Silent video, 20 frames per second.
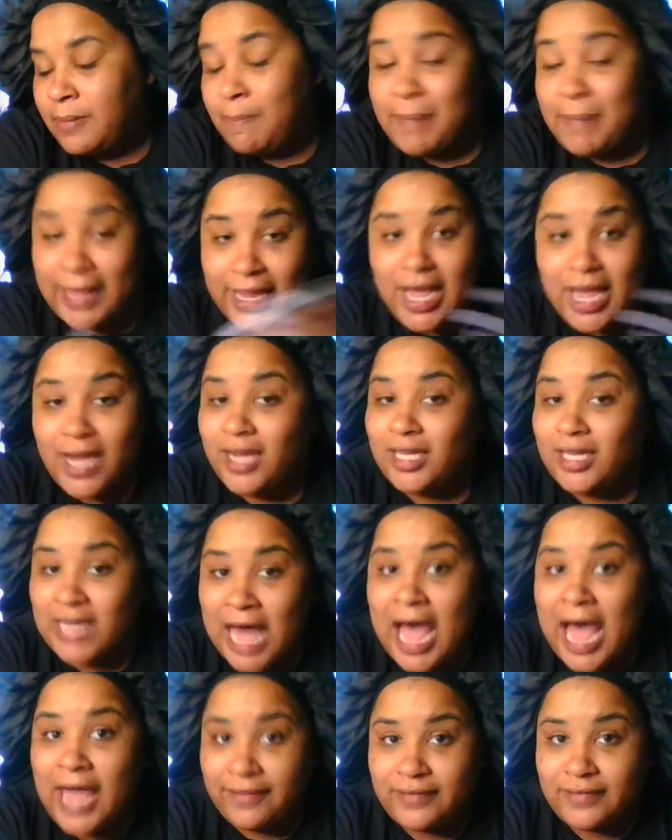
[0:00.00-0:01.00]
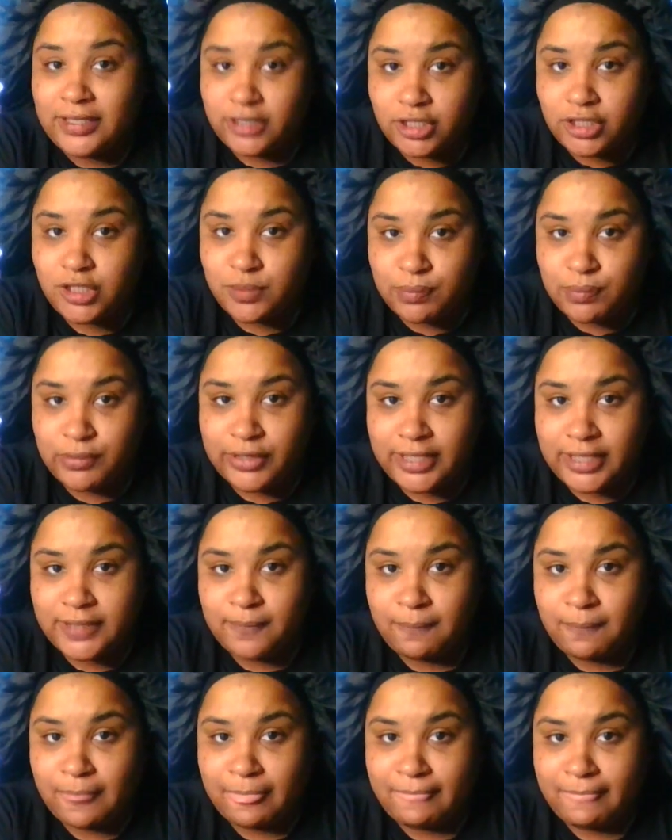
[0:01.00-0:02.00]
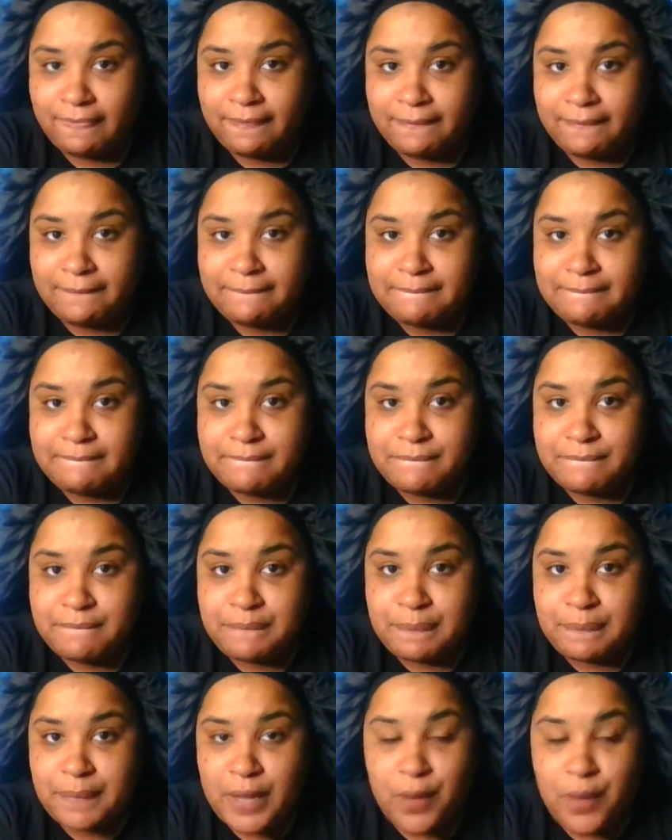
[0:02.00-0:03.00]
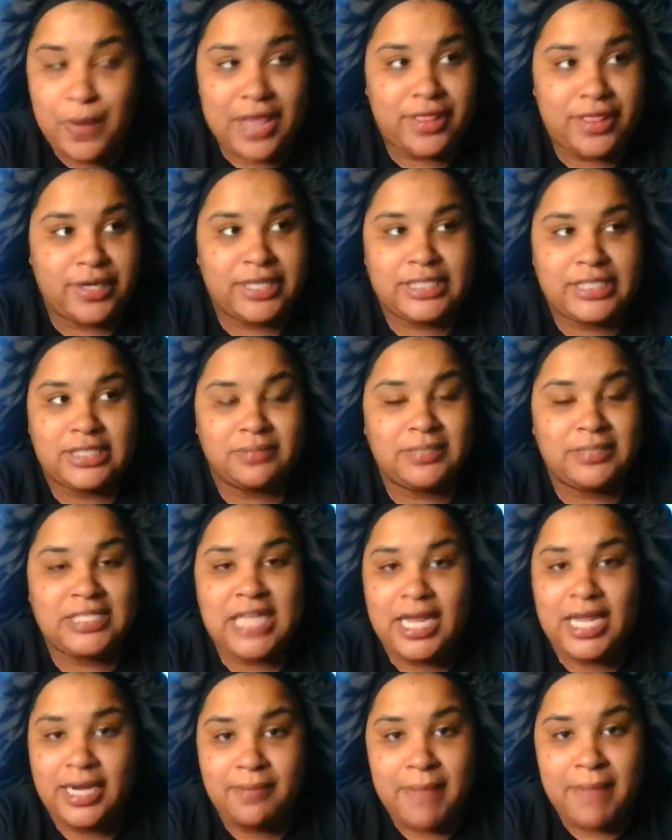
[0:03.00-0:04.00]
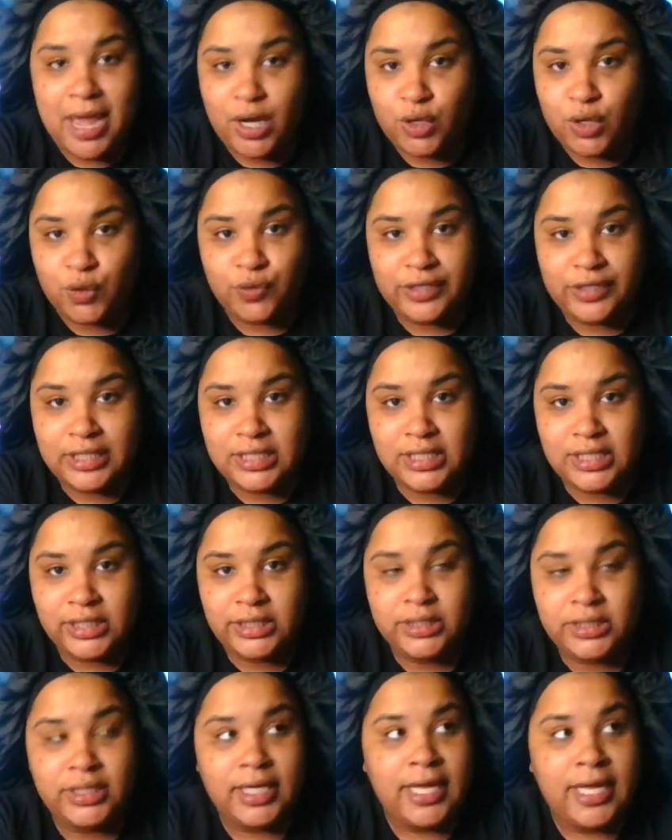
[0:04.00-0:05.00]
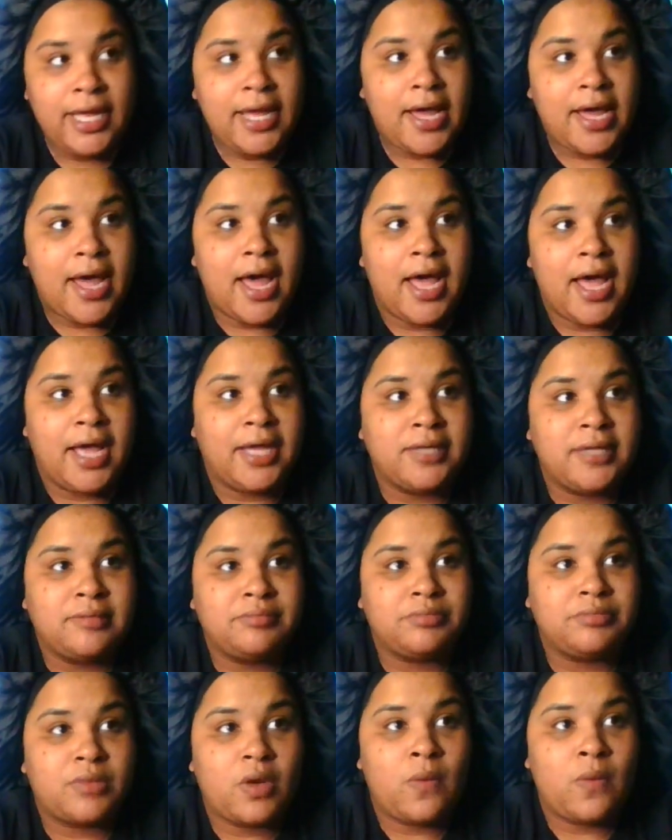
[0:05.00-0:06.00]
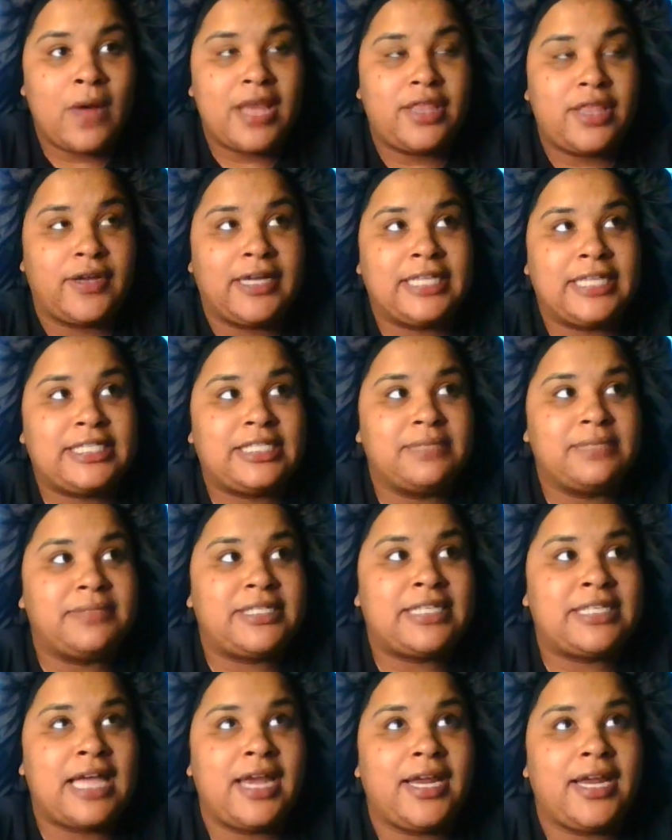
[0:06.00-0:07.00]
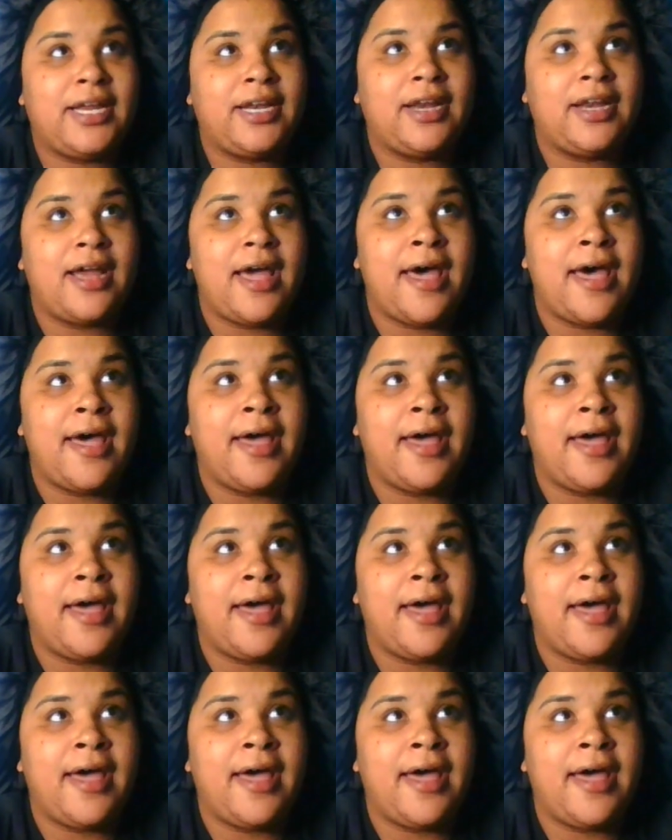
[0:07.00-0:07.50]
being unalived at this point. Whether it's some sudden medical reason, whether it's some sudden